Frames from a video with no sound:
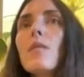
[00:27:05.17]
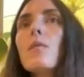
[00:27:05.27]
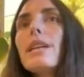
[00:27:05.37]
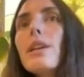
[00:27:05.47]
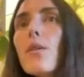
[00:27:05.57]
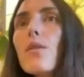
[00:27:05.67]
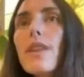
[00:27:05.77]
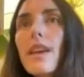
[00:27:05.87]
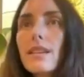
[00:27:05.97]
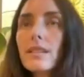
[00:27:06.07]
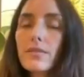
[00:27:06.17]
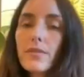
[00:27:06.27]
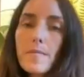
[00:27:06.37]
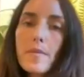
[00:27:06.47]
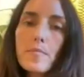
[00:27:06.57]
we know this
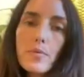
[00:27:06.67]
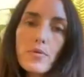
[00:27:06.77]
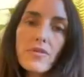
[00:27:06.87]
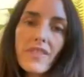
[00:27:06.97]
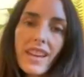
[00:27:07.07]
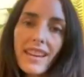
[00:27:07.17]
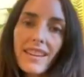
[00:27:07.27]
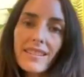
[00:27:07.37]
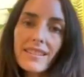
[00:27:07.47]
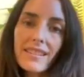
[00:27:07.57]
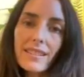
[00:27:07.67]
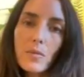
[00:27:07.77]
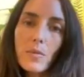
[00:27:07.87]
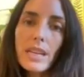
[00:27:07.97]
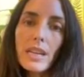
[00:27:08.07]
from the provings
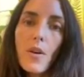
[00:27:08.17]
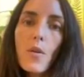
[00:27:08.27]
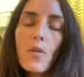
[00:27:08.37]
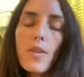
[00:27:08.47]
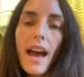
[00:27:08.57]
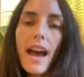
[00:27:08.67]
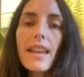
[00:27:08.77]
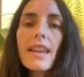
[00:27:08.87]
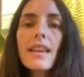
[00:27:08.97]
we know that